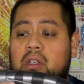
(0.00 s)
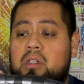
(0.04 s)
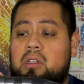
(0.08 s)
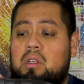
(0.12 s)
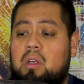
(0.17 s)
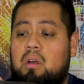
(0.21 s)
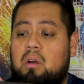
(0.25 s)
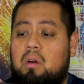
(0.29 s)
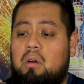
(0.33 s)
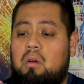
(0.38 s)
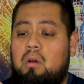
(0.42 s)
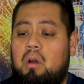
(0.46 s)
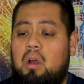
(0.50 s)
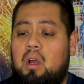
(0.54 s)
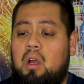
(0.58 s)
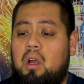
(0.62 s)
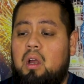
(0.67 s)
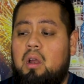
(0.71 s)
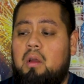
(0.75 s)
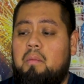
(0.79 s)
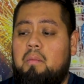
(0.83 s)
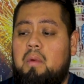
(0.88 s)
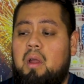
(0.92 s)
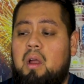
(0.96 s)
So
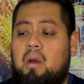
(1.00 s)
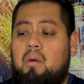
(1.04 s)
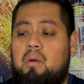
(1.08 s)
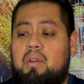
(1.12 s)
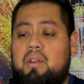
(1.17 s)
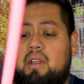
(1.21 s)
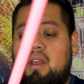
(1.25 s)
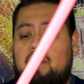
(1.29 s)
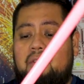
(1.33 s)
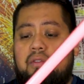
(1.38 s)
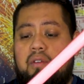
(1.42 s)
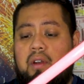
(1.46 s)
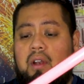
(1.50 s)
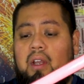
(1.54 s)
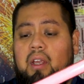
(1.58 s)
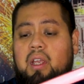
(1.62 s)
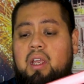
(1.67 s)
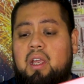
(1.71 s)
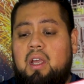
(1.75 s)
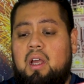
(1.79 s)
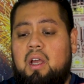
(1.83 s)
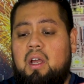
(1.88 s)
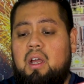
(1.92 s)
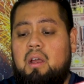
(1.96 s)
um, I would
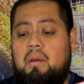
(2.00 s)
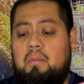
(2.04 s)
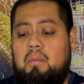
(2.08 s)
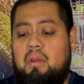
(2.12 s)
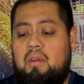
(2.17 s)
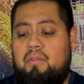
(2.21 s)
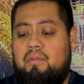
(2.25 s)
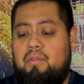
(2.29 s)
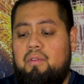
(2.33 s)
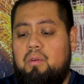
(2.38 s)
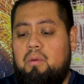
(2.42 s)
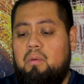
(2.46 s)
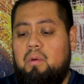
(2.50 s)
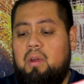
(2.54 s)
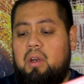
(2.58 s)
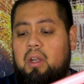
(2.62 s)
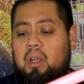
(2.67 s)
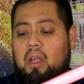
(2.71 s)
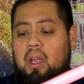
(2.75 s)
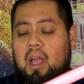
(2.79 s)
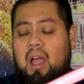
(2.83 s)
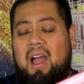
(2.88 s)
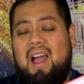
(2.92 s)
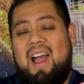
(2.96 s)
definitely, um, if you want
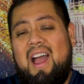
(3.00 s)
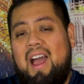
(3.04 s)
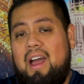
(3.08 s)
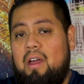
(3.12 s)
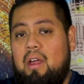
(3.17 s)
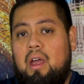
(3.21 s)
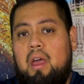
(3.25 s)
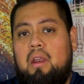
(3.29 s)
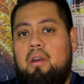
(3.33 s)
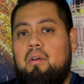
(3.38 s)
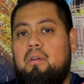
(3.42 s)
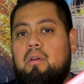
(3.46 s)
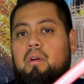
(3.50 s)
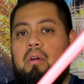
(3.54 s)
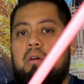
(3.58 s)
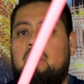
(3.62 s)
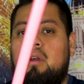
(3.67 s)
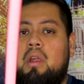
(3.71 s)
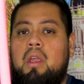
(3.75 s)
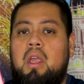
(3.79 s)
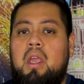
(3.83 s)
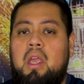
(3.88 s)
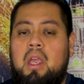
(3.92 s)
to, I, I, I don't know